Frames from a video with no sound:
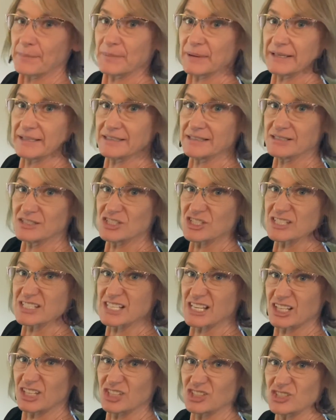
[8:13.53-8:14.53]
button just
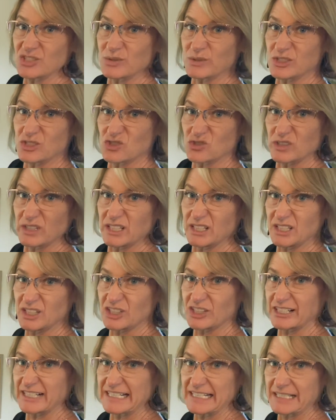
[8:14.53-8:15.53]
like you do a drill or
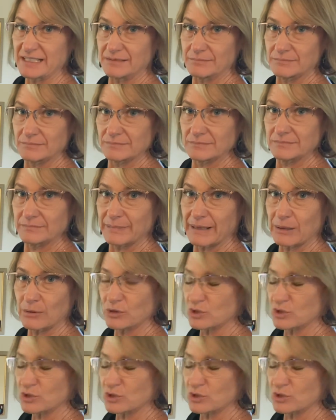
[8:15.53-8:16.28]
any power